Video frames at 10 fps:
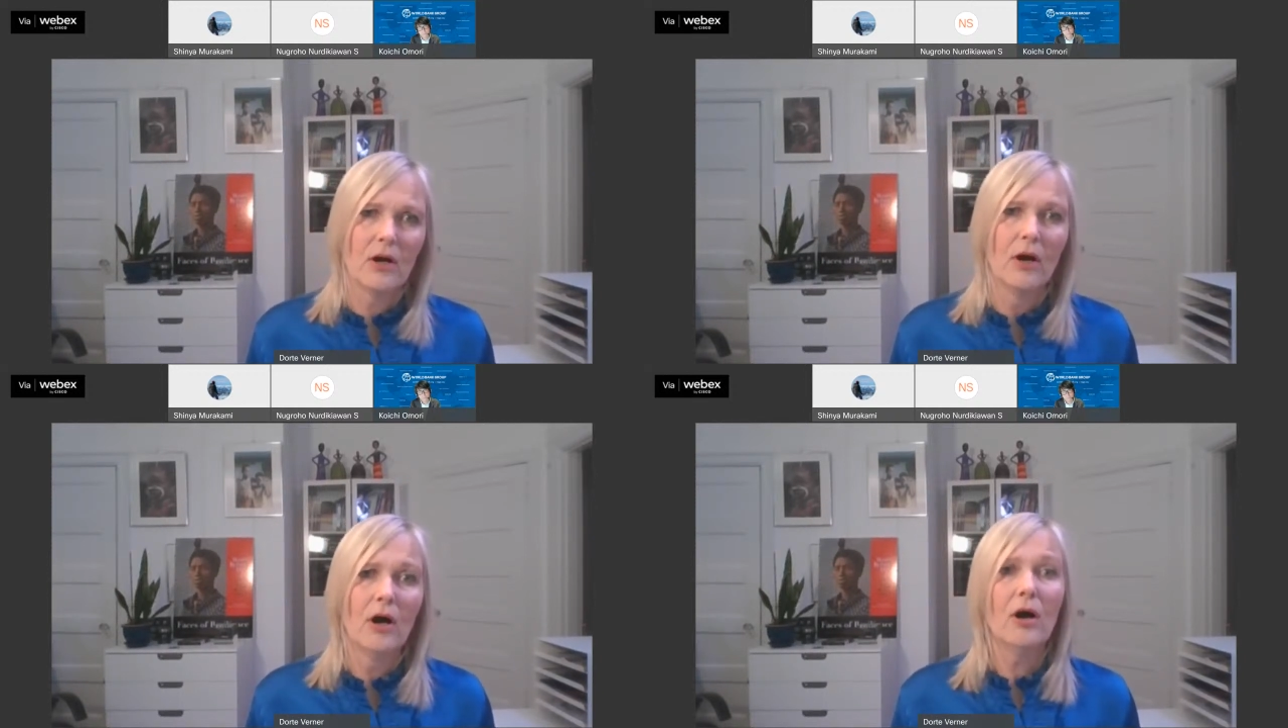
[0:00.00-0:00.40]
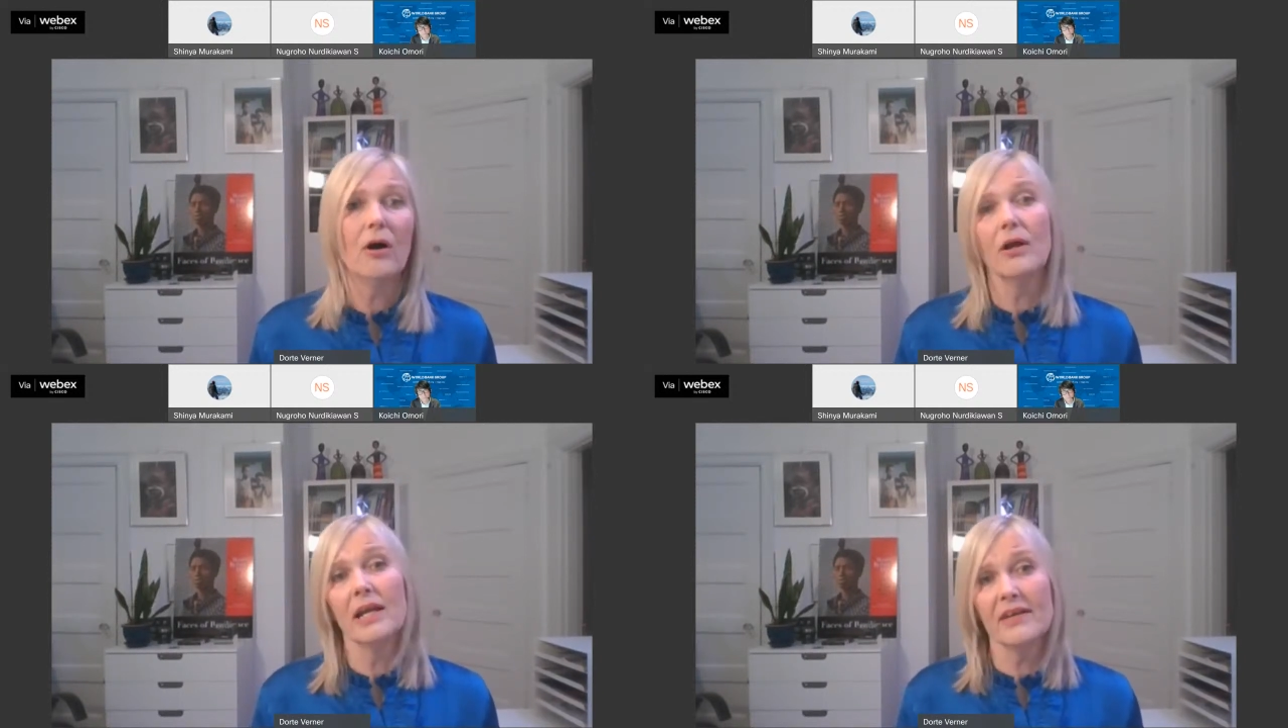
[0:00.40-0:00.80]
or
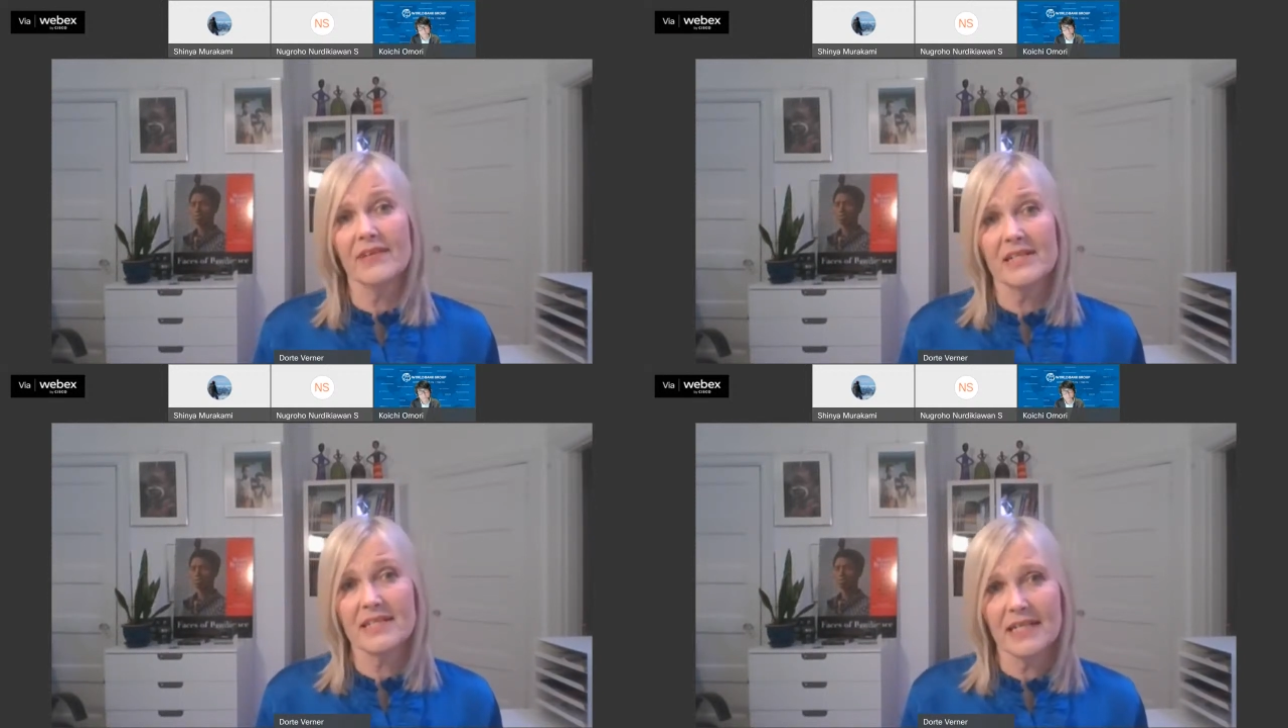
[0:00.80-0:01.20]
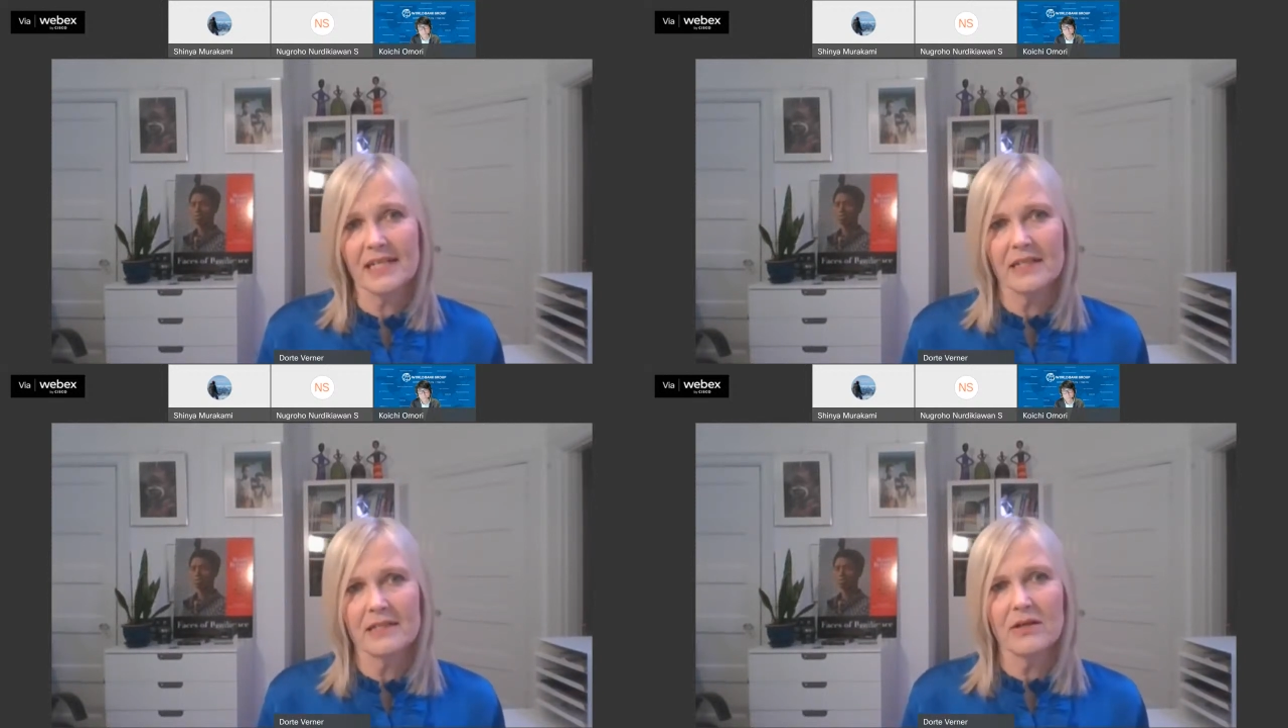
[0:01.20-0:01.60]
live in
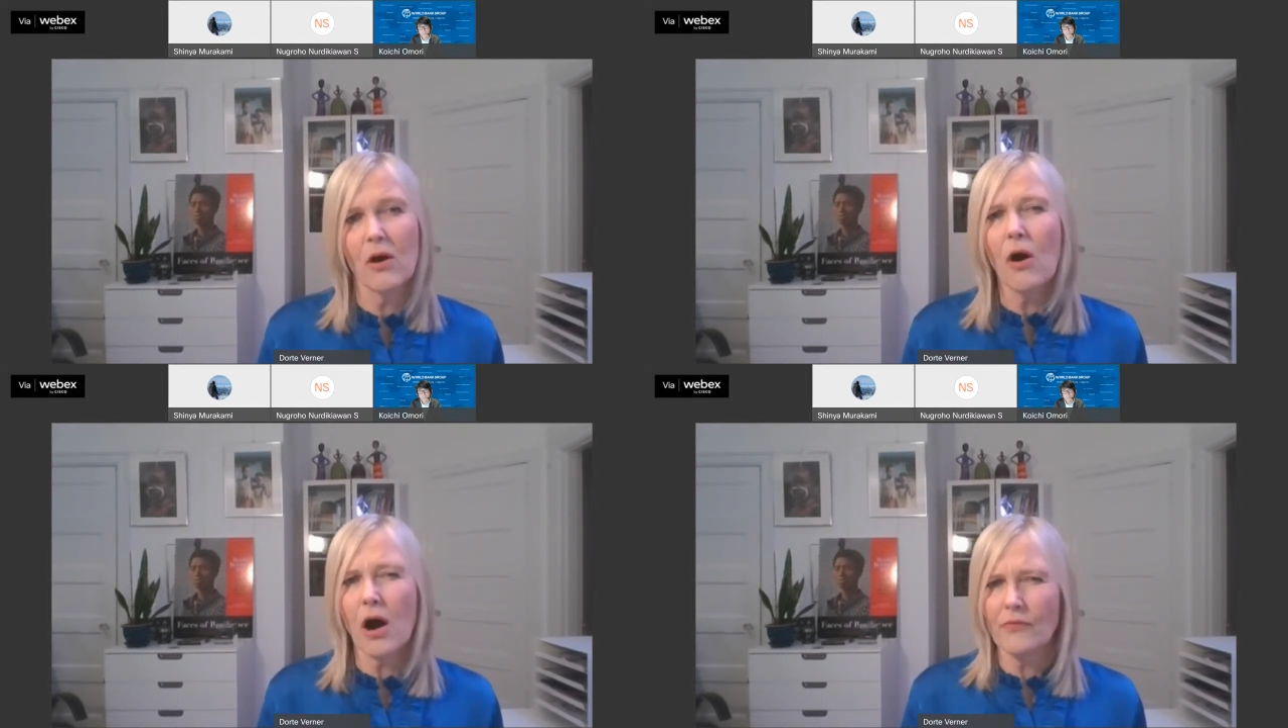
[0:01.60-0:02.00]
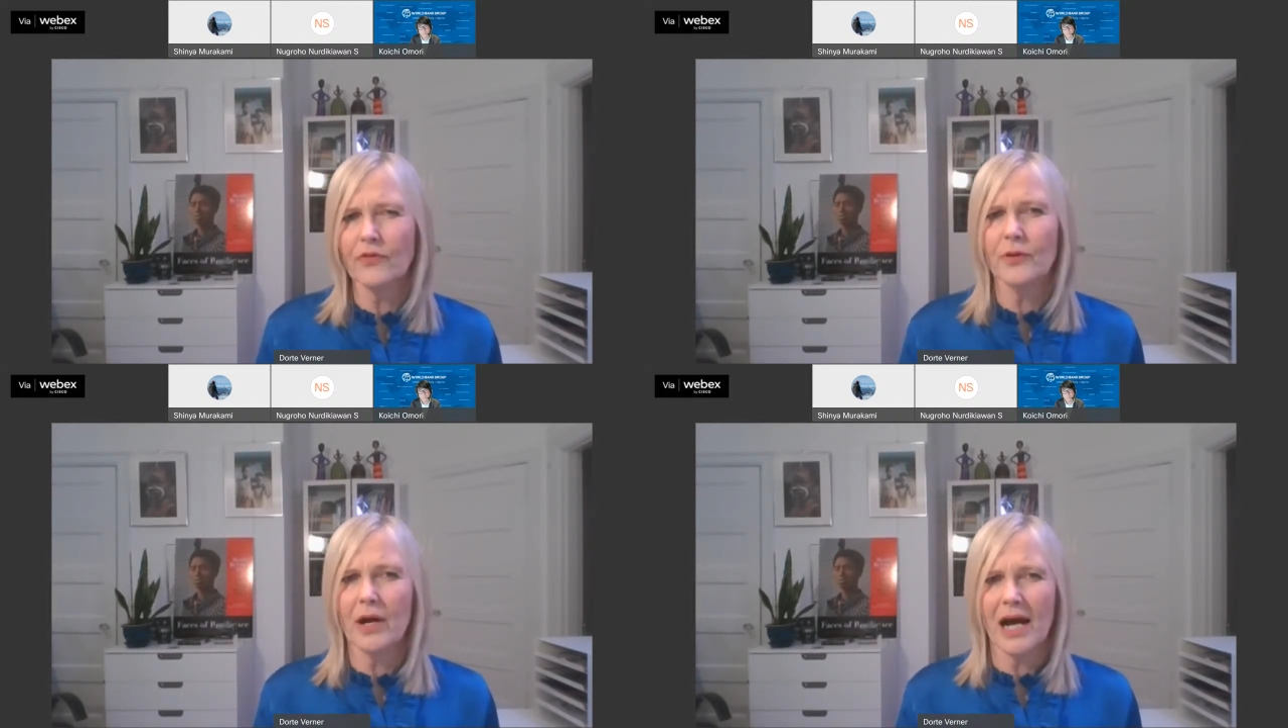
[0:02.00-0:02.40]
cities or
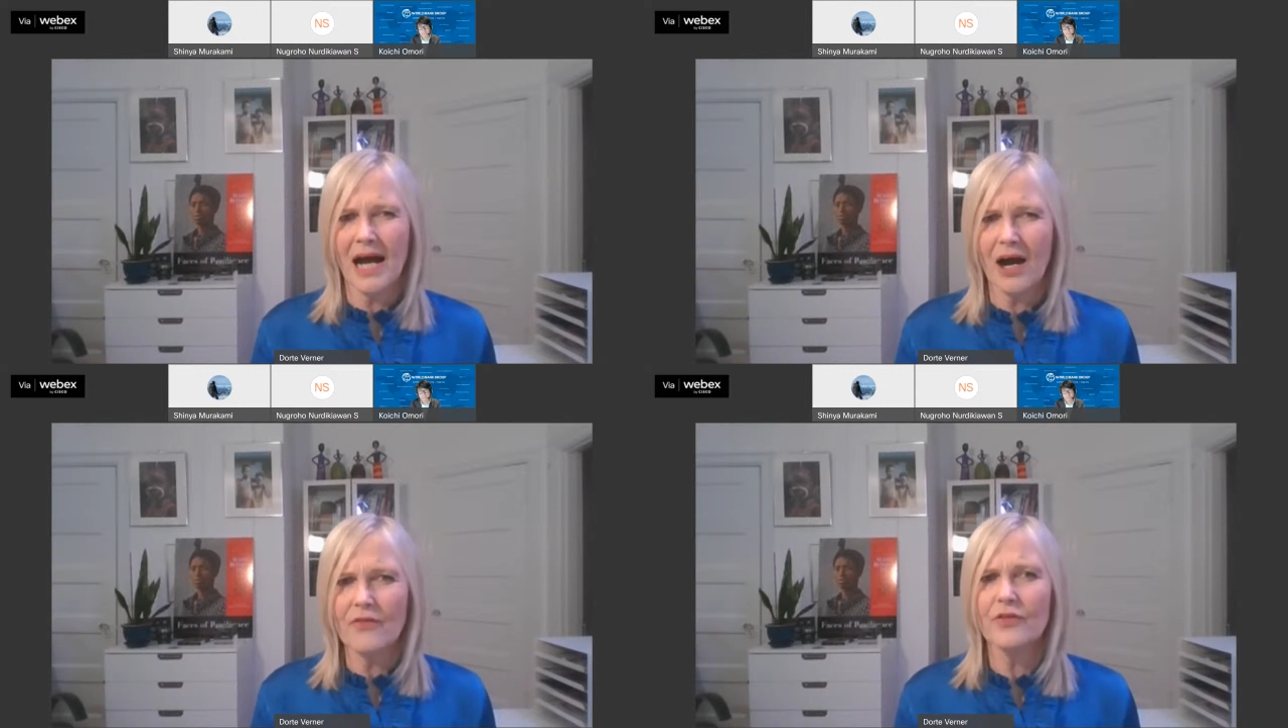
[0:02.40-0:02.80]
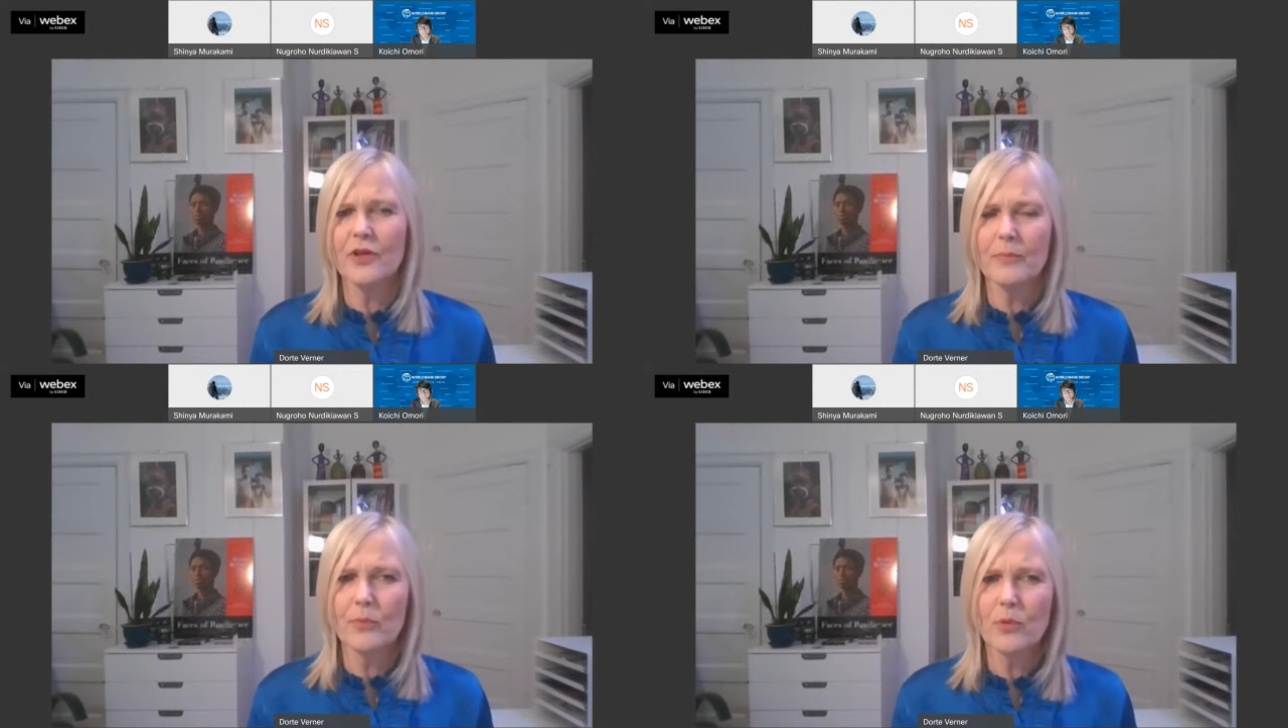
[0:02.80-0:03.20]
are on
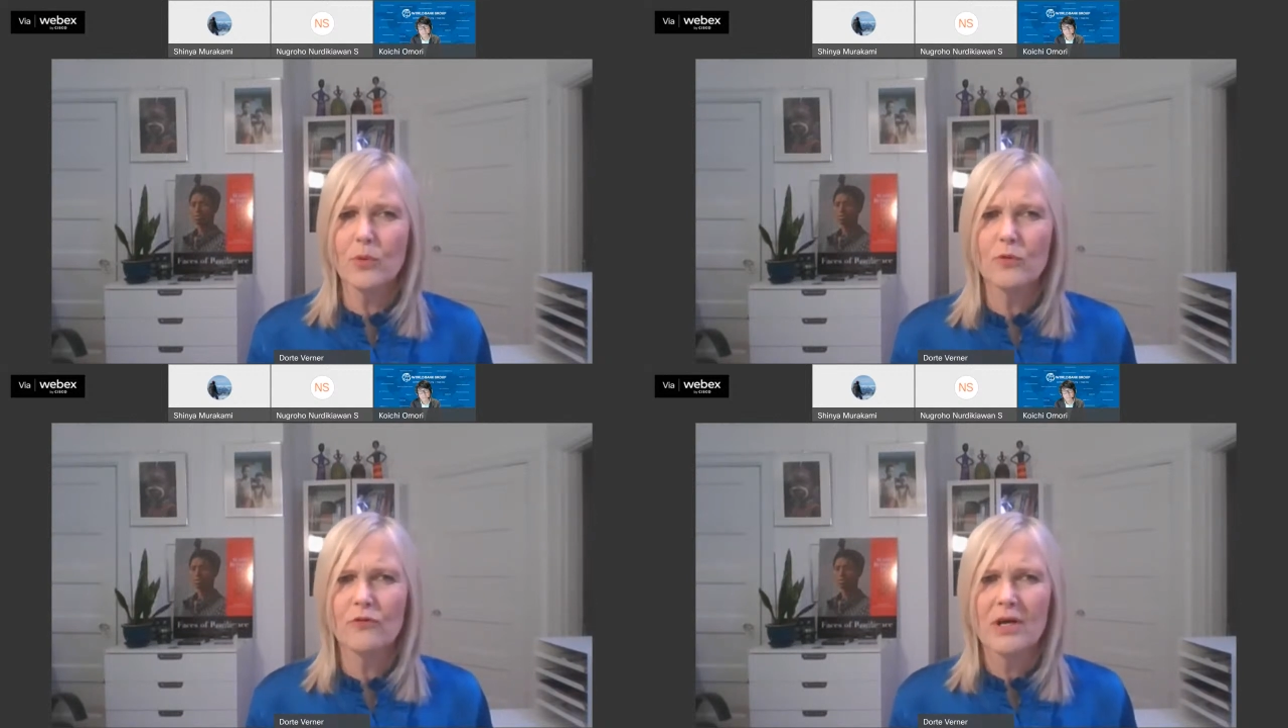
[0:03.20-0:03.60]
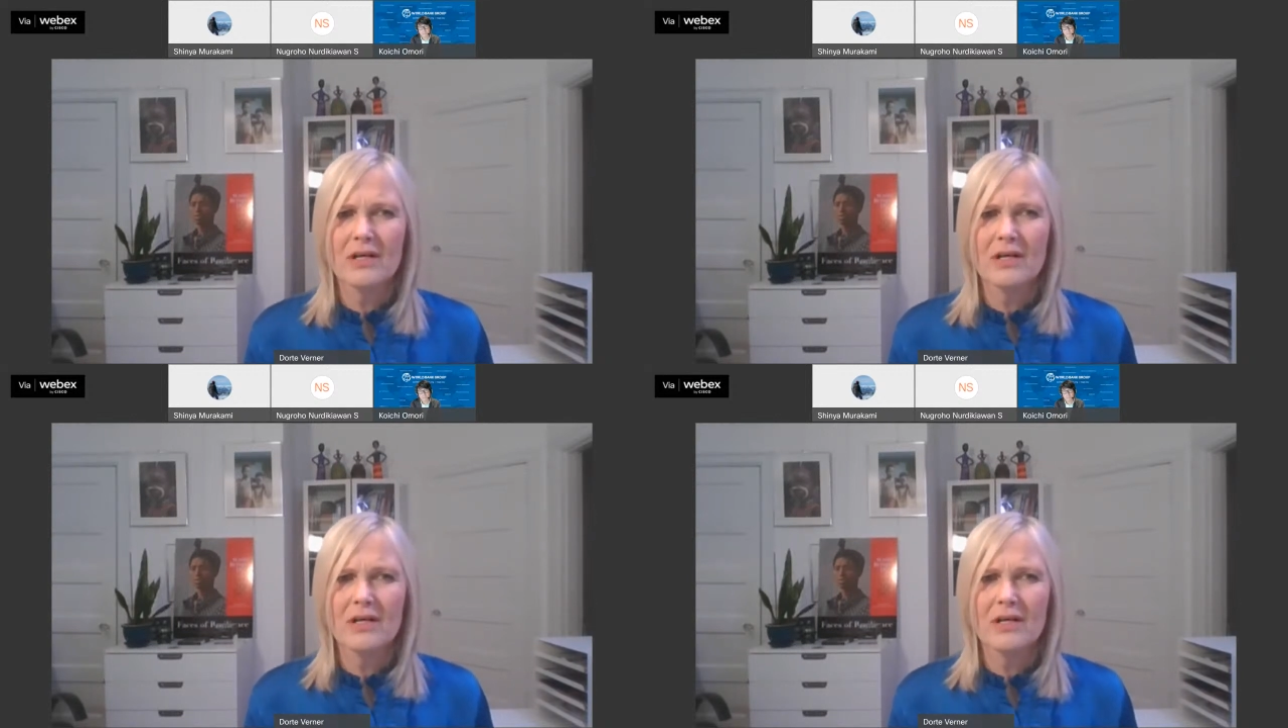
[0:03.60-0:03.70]
the move,